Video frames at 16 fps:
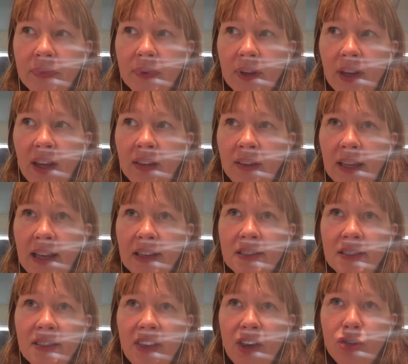
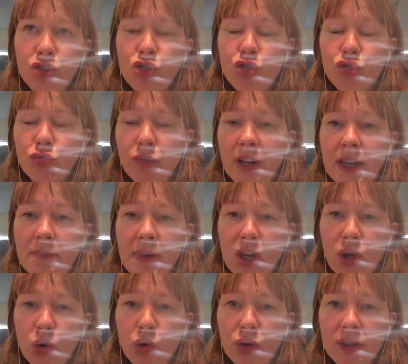unless they're
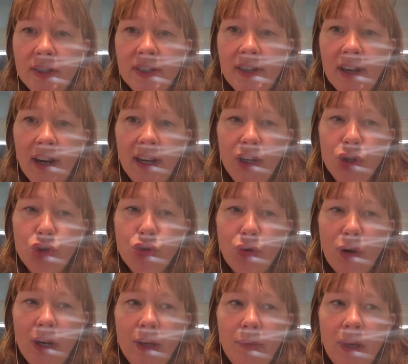dreaming or
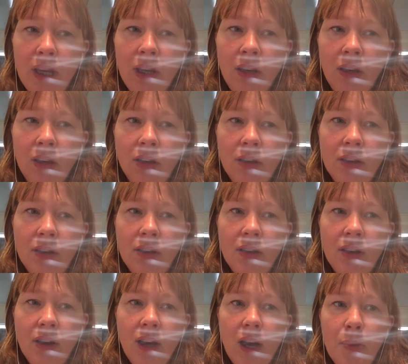daydreaming
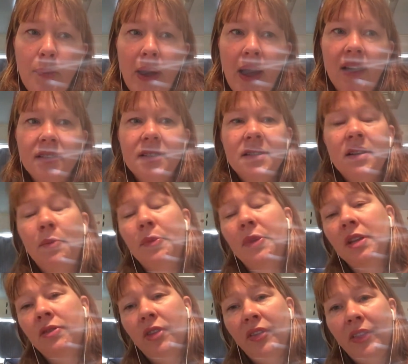about
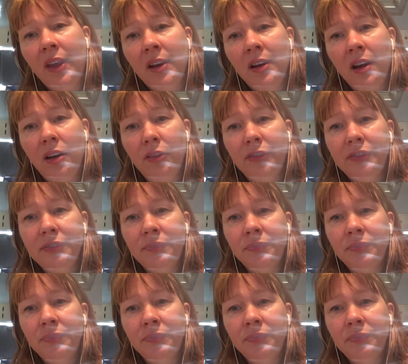something that they love.